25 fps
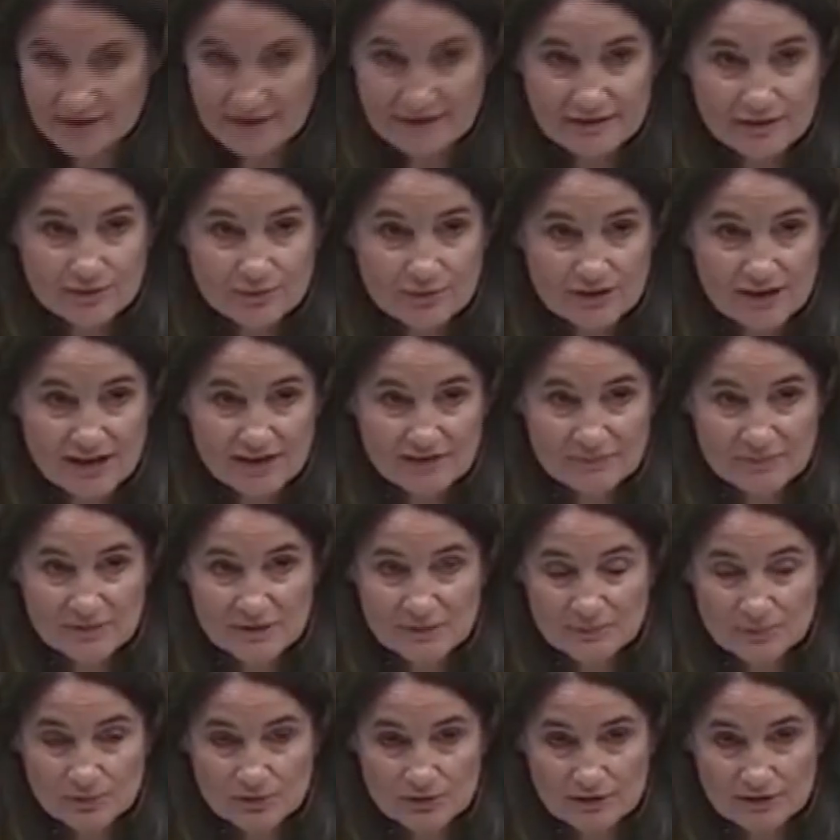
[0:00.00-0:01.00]
I think we have
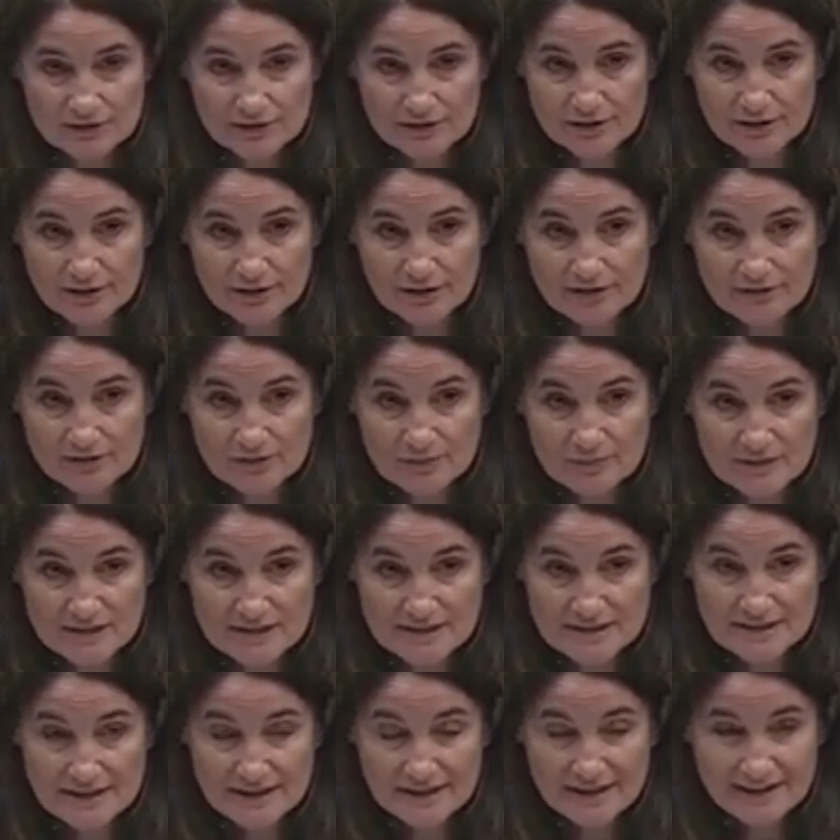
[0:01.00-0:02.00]
people in our
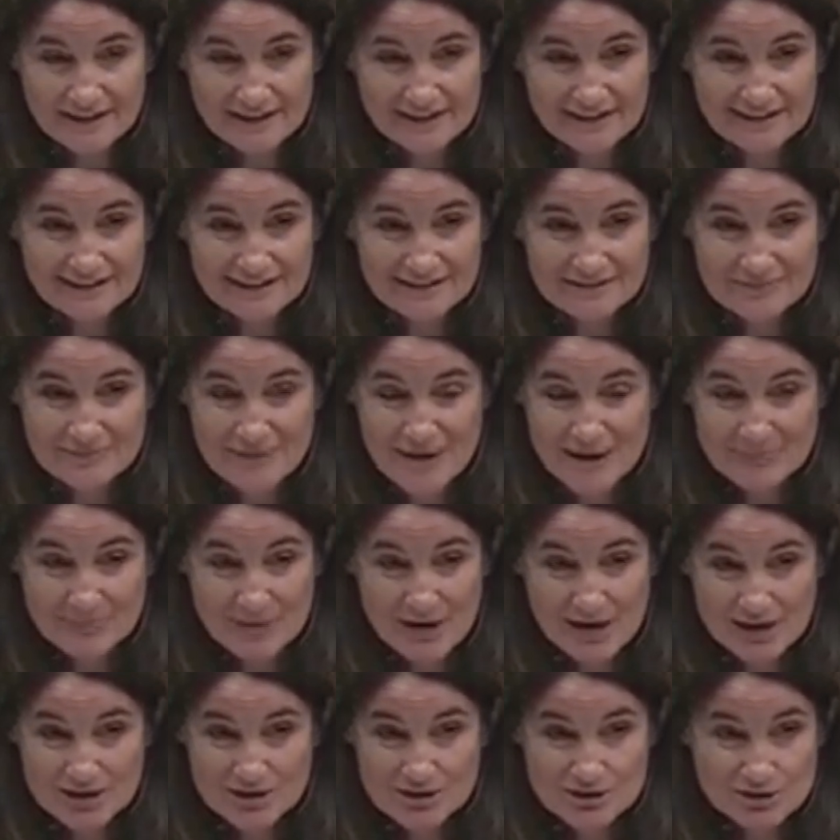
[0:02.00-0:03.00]
government, Matt
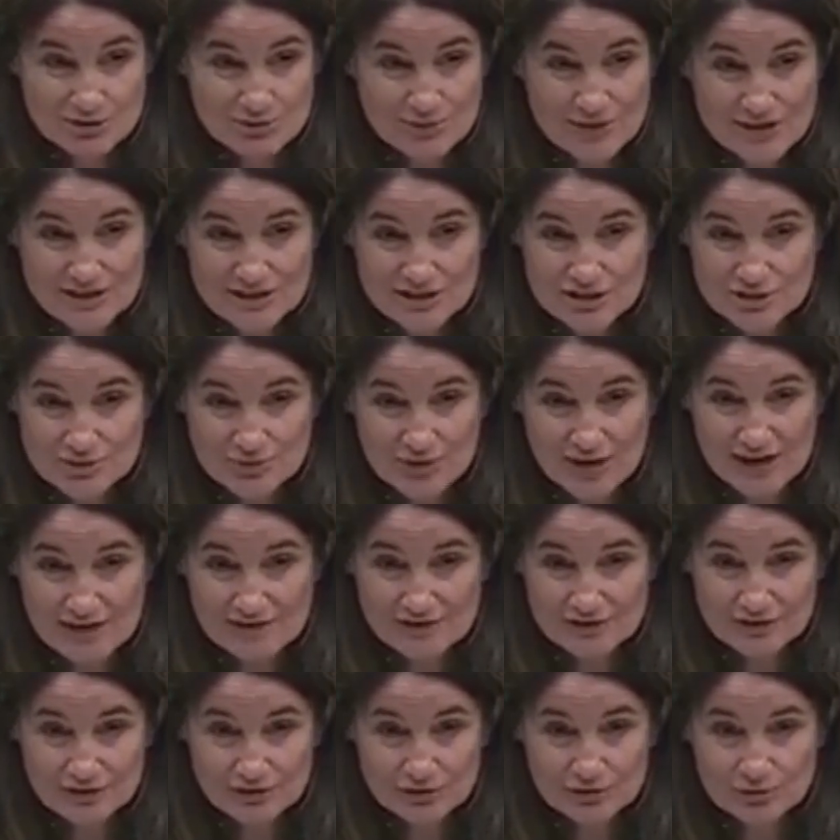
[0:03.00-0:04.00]
Pottinger, Randy
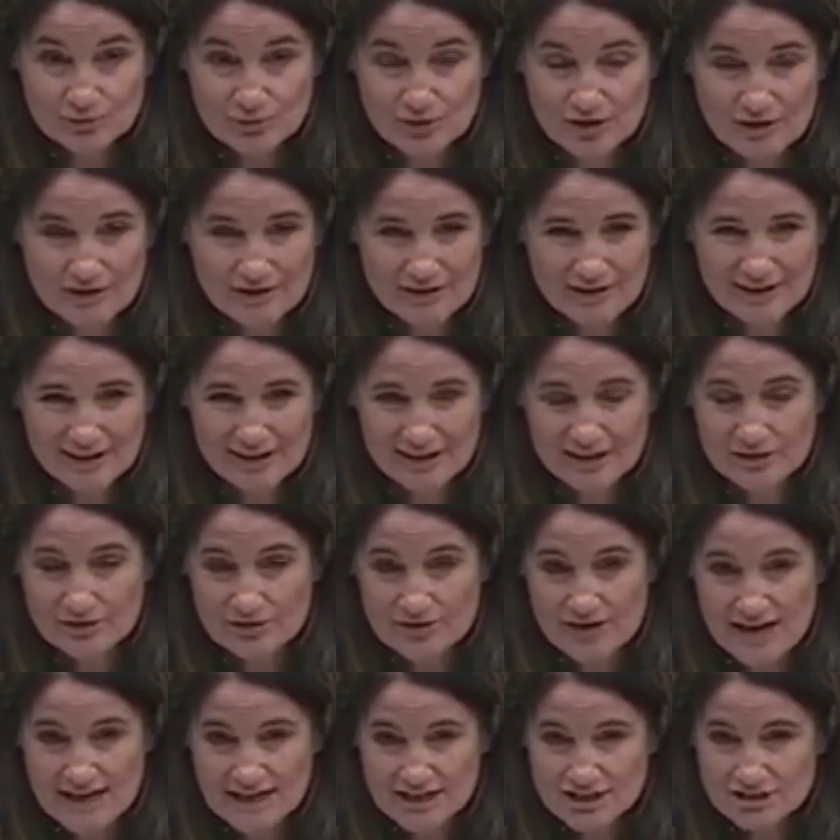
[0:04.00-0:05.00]
Shriver, who are
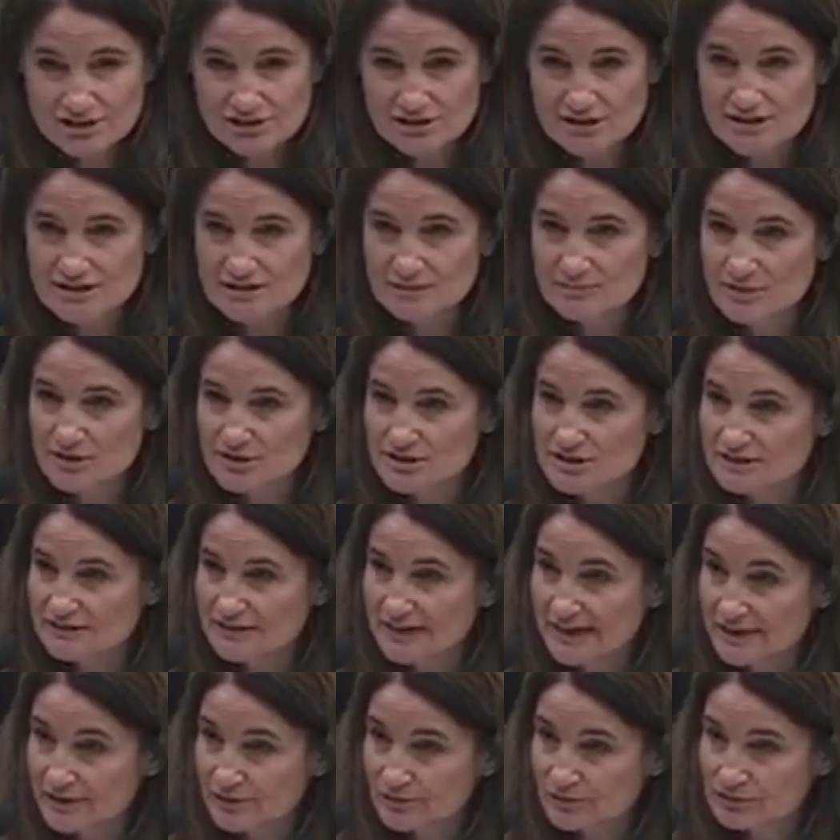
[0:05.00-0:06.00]
internationalists and
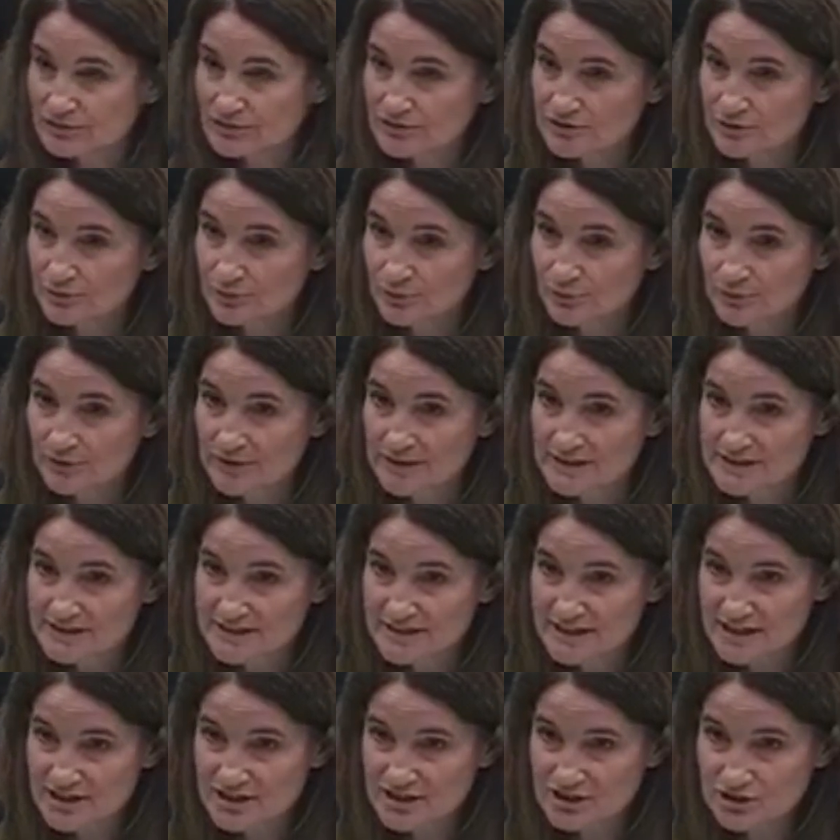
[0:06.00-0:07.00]
multilateral in their
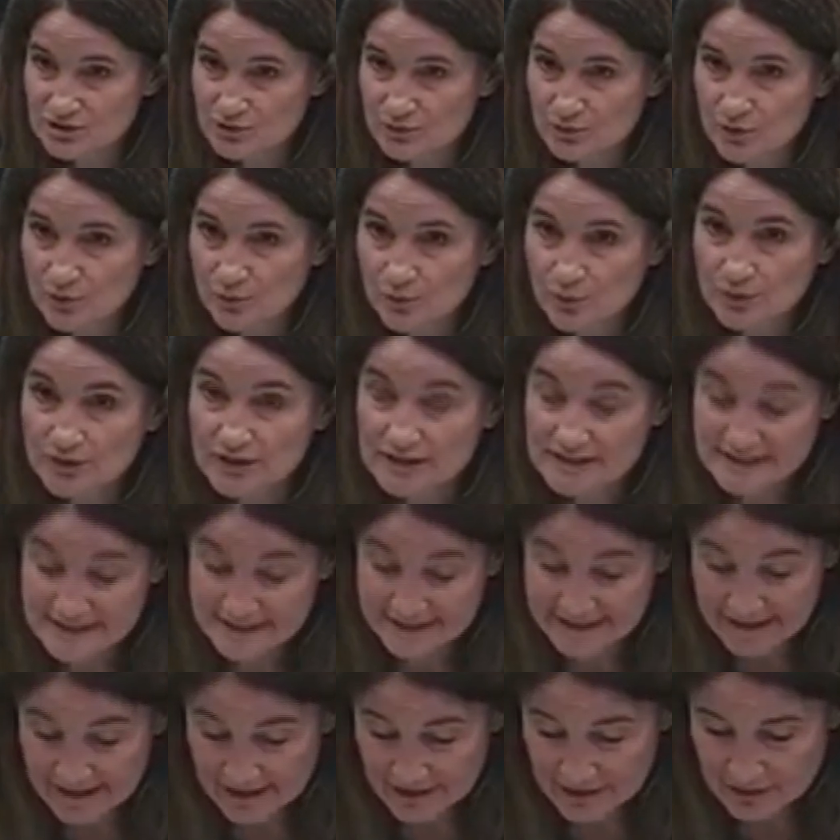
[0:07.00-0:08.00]
orientation, who are working
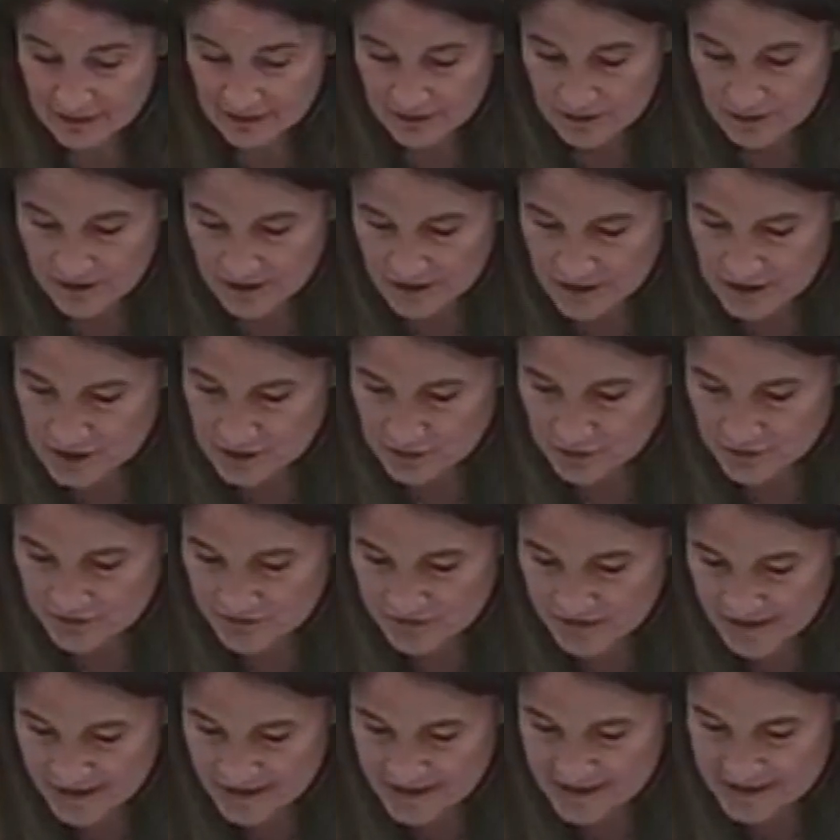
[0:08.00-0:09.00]
together to
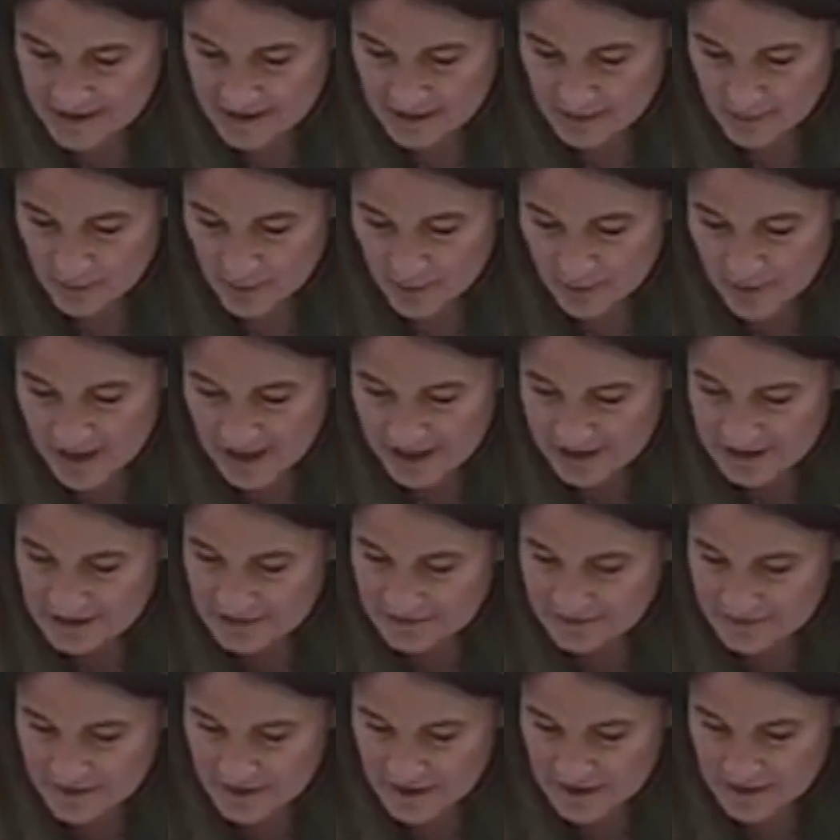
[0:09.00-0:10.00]
advance a
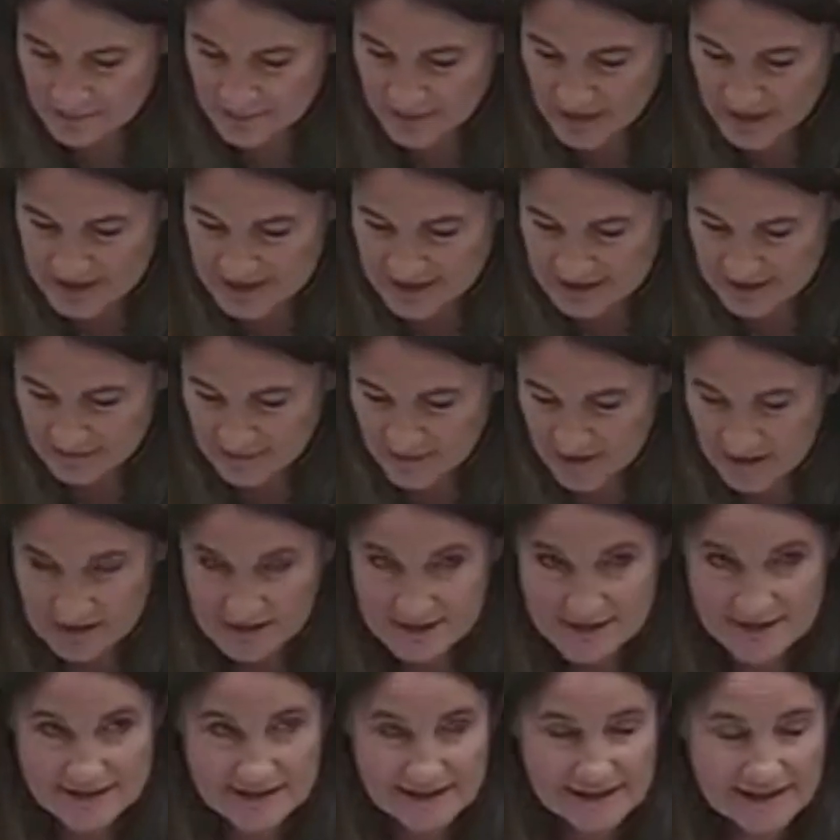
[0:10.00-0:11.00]
proactive and positive
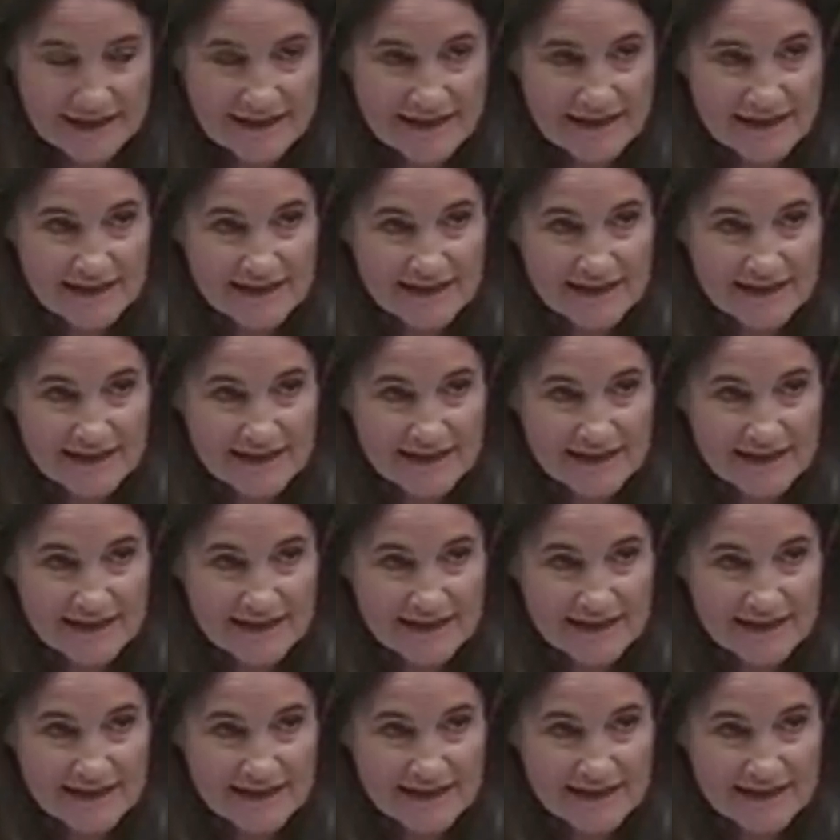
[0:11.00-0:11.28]
policy.